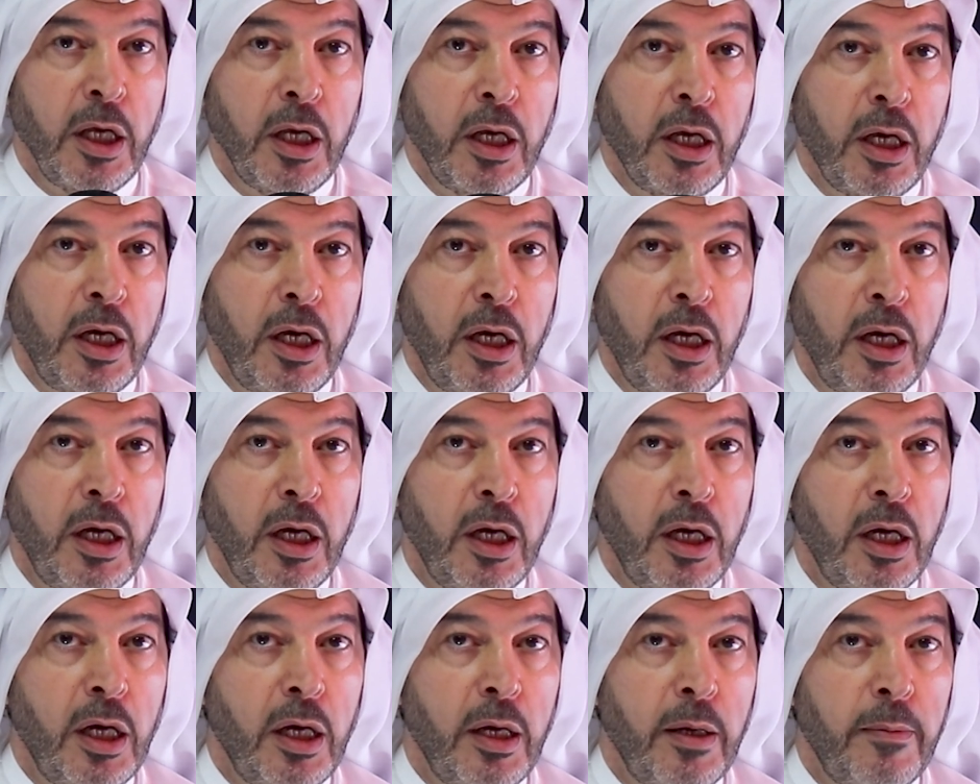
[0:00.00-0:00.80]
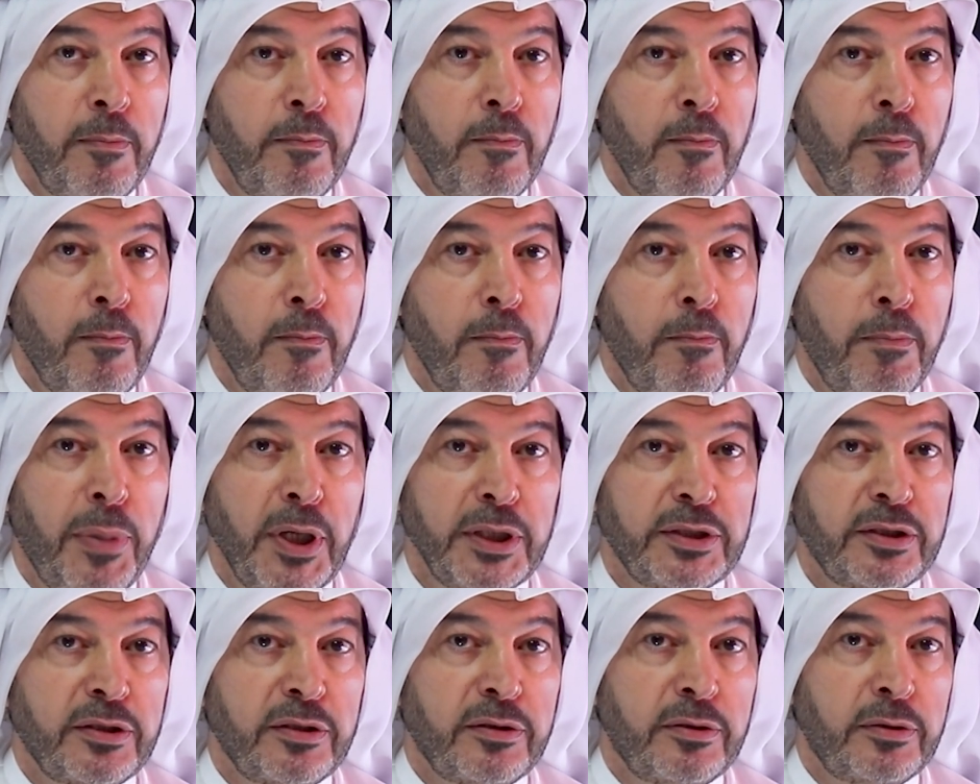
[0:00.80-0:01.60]

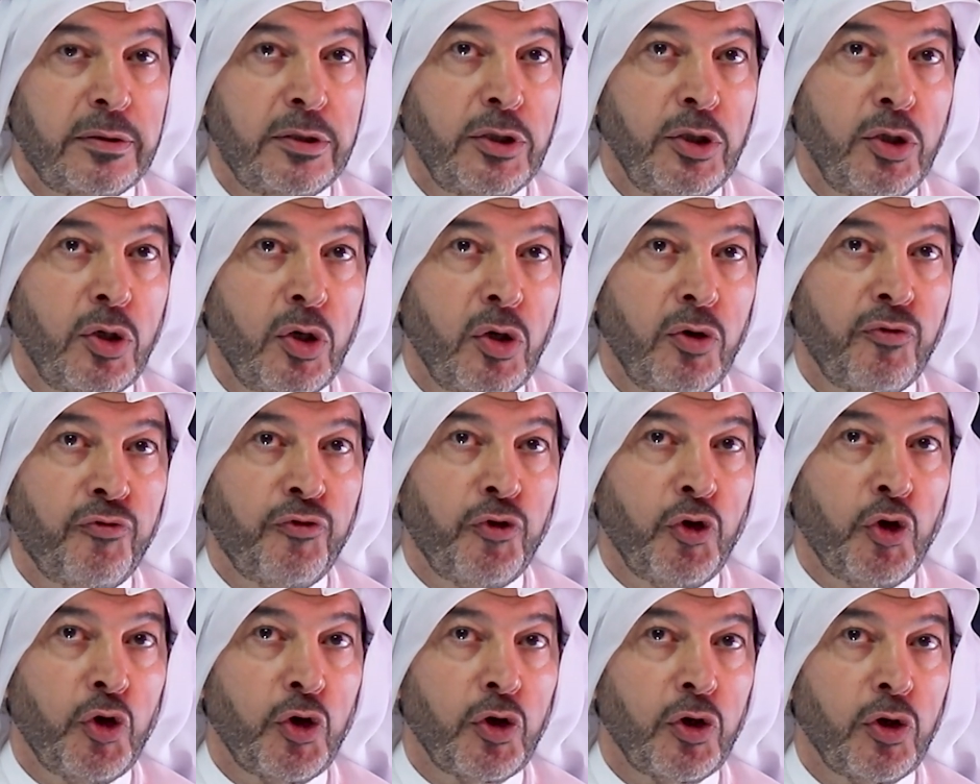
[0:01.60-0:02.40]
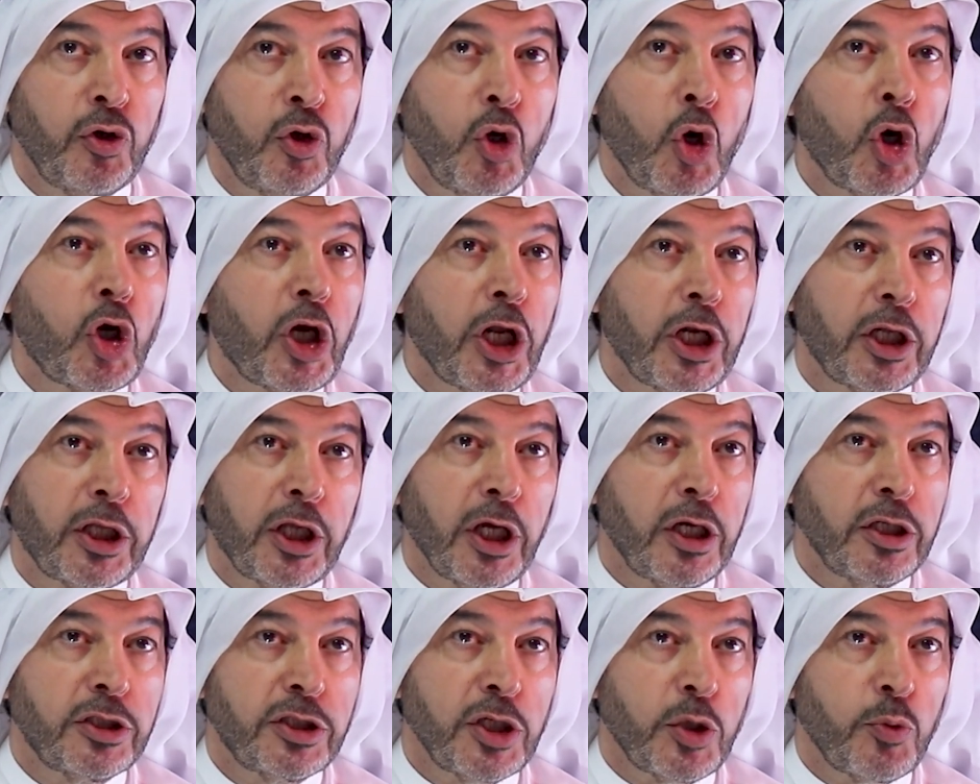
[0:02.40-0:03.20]
But, for local
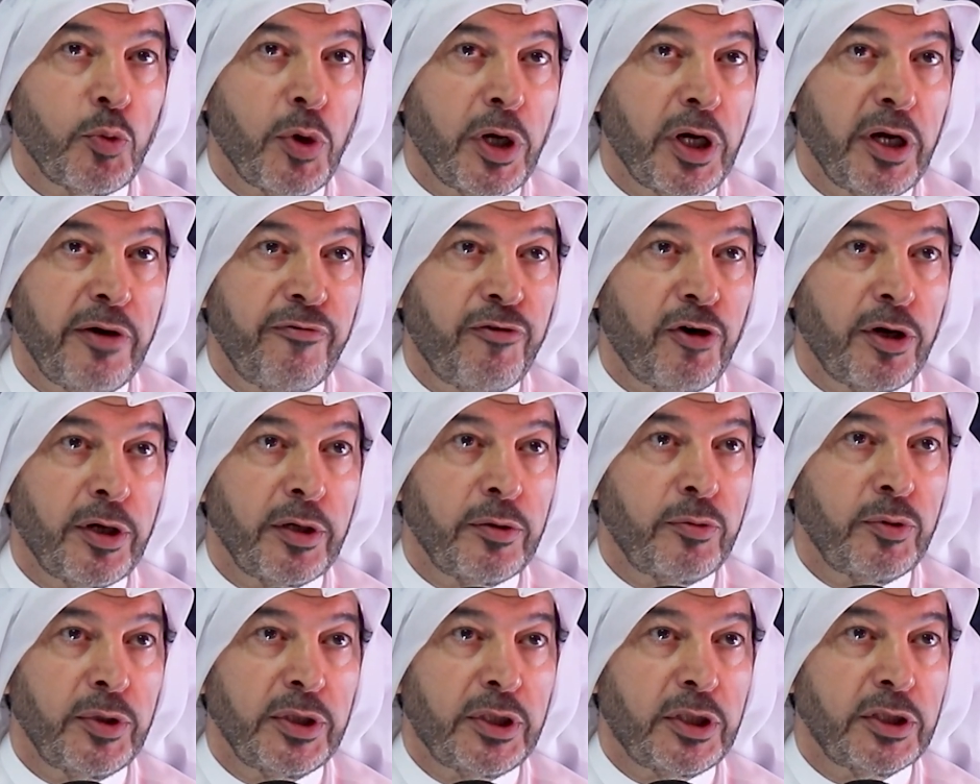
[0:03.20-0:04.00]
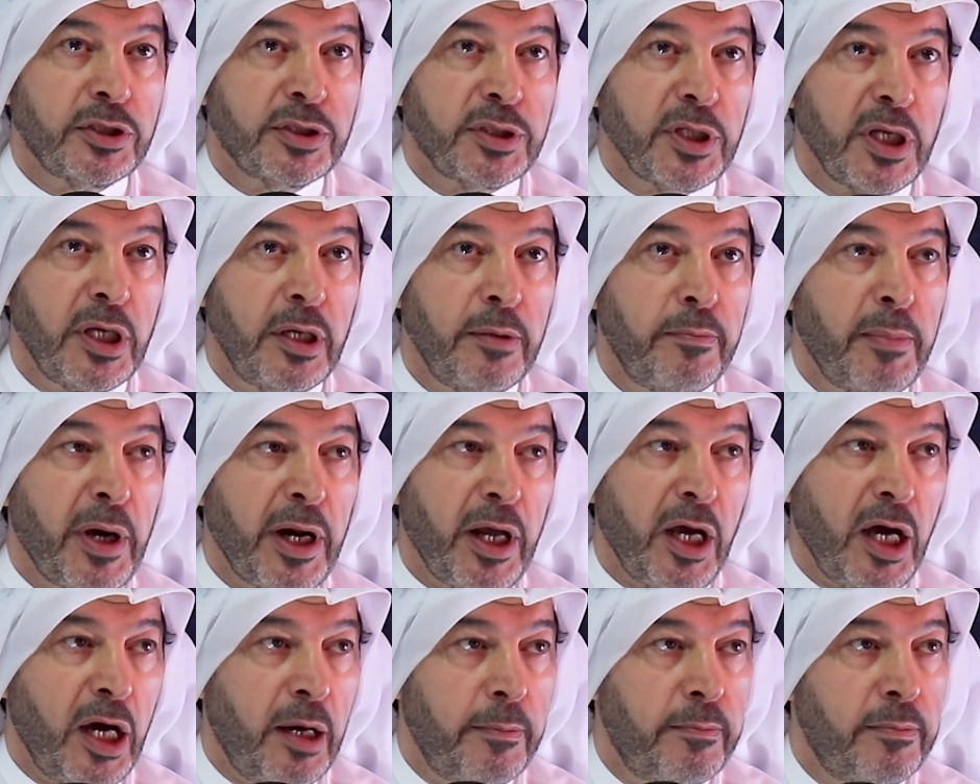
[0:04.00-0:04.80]
culture, whatever, we could say
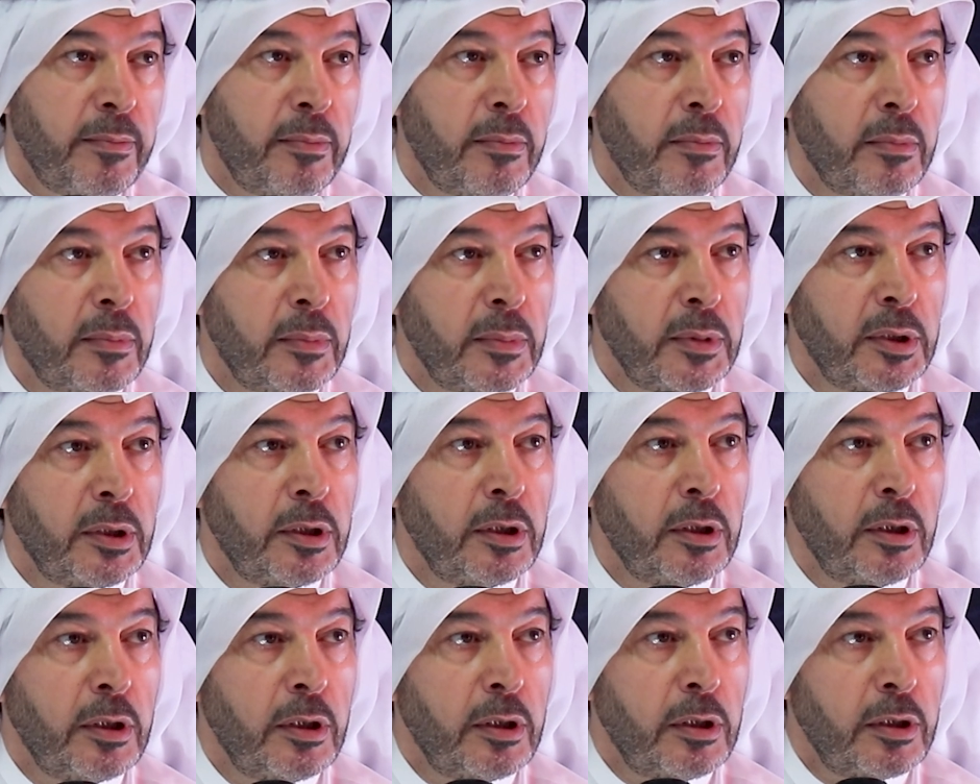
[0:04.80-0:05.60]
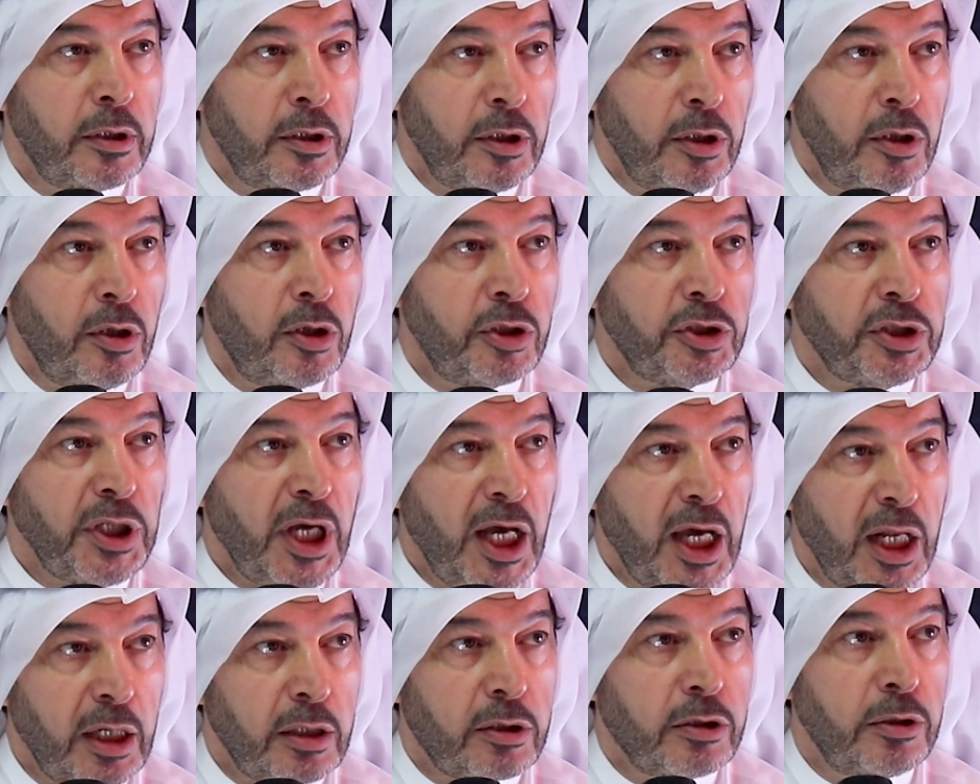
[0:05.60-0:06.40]
marhab,
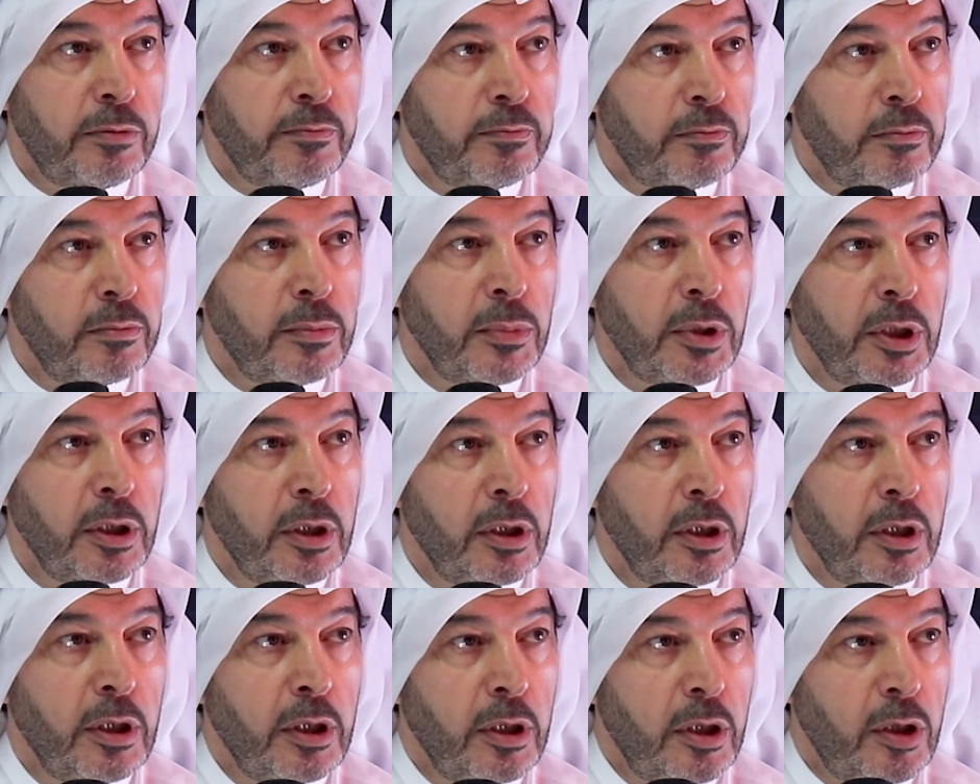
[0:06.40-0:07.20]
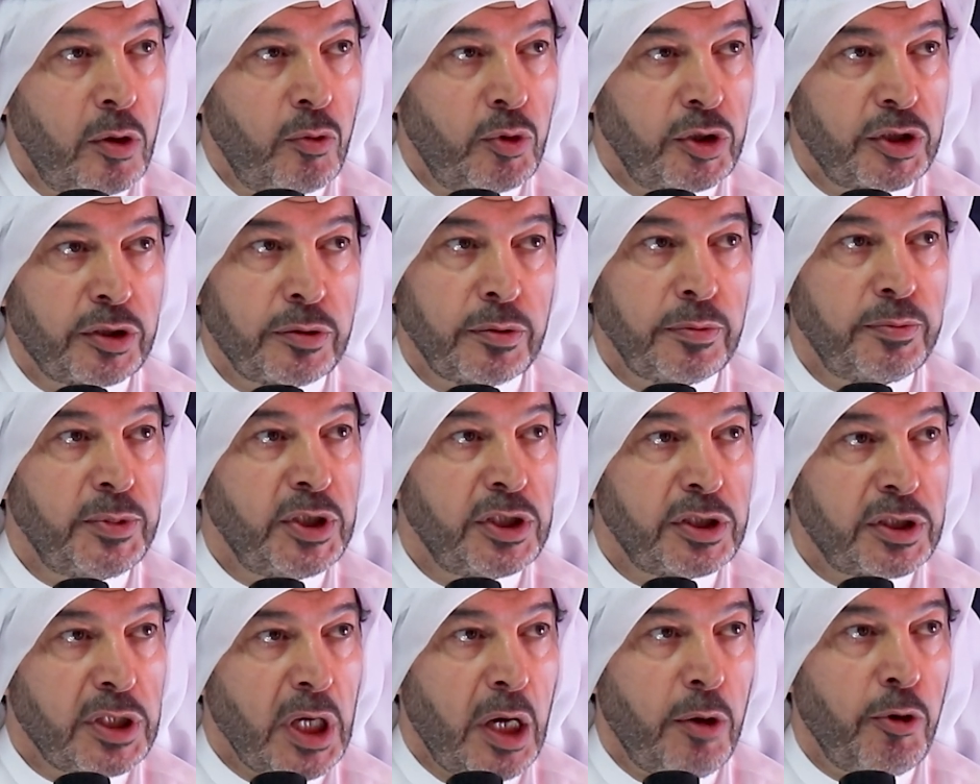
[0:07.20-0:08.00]
shhalkum, which
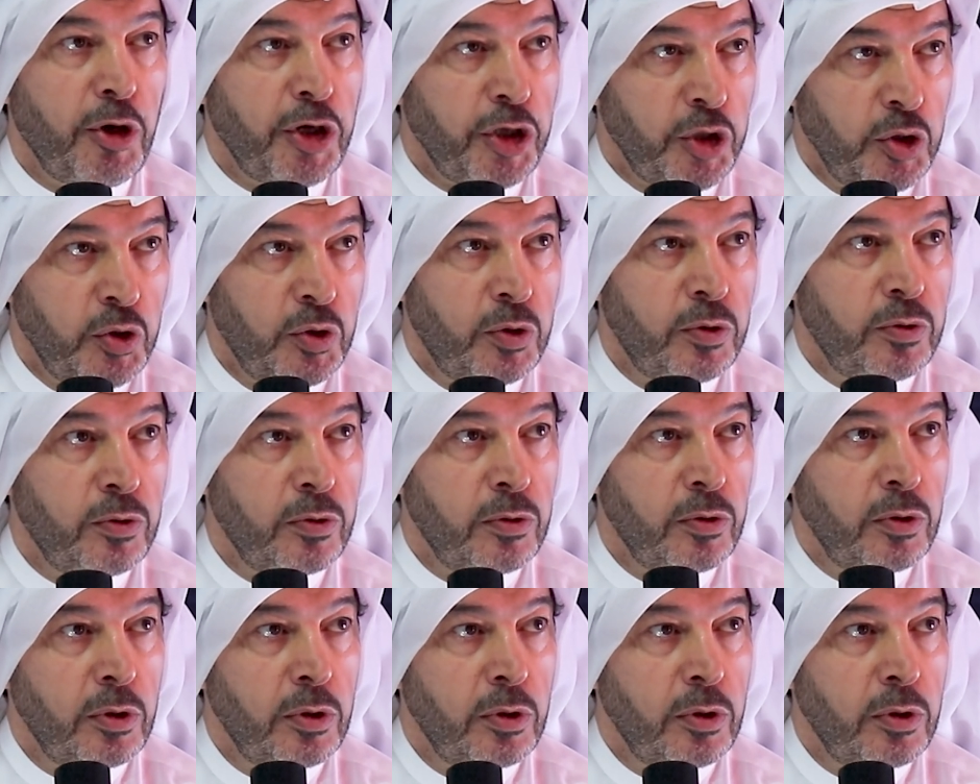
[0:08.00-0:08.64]
means how are you?